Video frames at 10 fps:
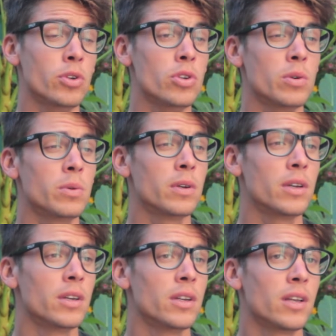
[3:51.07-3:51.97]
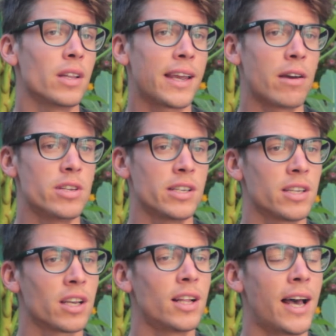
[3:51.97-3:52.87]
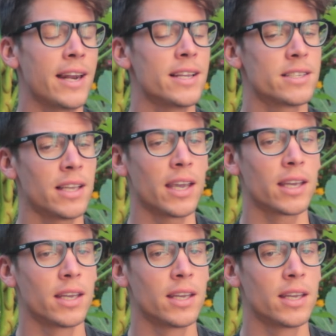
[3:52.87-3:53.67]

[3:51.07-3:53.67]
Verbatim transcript: do like how dustin klein has like